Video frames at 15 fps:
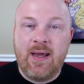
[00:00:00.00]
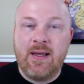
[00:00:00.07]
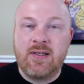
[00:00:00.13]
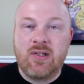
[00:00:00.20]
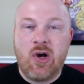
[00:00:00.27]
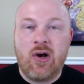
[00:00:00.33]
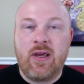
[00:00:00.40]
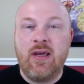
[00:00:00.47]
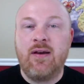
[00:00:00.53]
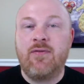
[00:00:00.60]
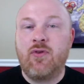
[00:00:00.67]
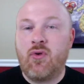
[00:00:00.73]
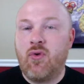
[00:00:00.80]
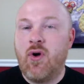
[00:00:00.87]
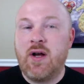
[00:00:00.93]
and talking of
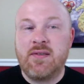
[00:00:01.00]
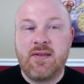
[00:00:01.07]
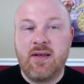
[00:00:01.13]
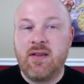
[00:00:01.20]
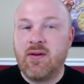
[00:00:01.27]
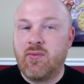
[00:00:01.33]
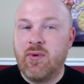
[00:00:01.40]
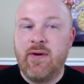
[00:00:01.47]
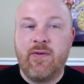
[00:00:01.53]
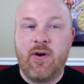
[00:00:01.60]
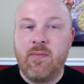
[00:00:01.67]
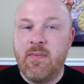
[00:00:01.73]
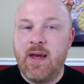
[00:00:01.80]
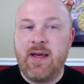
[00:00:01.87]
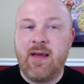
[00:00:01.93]
crossing the river
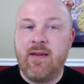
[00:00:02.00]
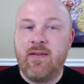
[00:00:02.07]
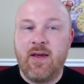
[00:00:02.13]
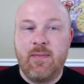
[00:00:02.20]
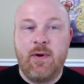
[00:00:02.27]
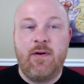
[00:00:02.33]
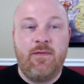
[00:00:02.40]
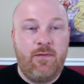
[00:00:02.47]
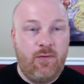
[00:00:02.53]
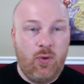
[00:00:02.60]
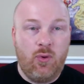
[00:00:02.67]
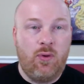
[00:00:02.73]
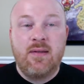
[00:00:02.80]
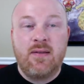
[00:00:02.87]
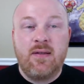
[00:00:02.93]
making them a
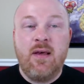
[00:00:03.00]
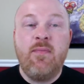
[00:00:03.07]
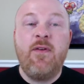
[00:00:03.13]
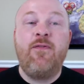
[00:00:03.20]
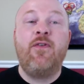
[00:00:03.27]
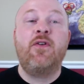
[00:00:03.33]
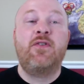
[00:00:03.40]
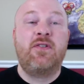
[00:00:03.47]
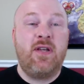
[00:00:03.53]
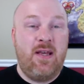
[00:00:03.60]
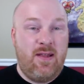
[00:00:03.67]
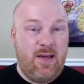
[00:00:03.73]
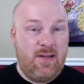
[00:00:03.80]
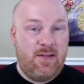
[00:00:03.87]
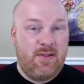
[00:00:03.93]
fool. So let me first say
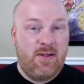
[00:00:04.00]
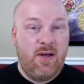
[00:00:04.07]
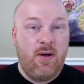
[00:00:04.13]
this.